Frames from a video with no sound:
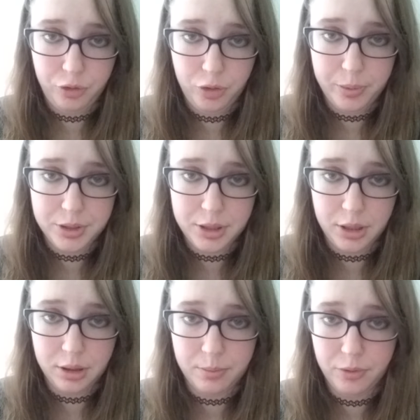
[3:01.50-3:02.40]
if you've been
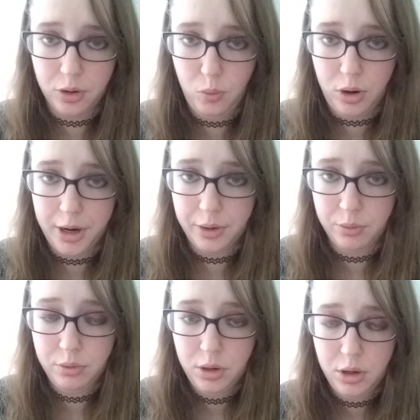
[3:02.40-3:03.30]
seeing them for a
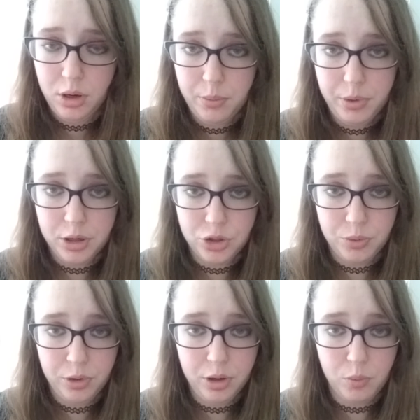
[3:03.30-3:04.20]
while, because
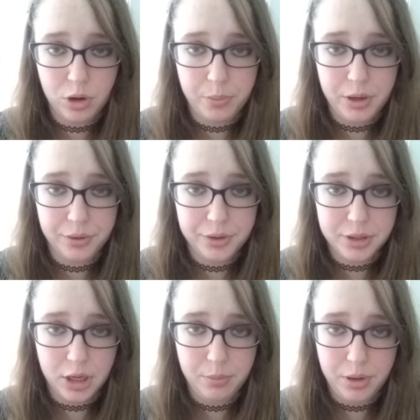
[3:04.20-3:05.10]
you really want to be on the
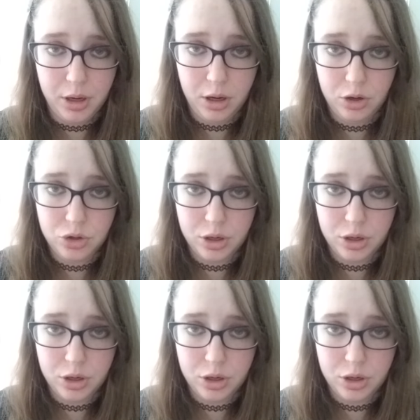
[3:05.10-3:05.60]
same page.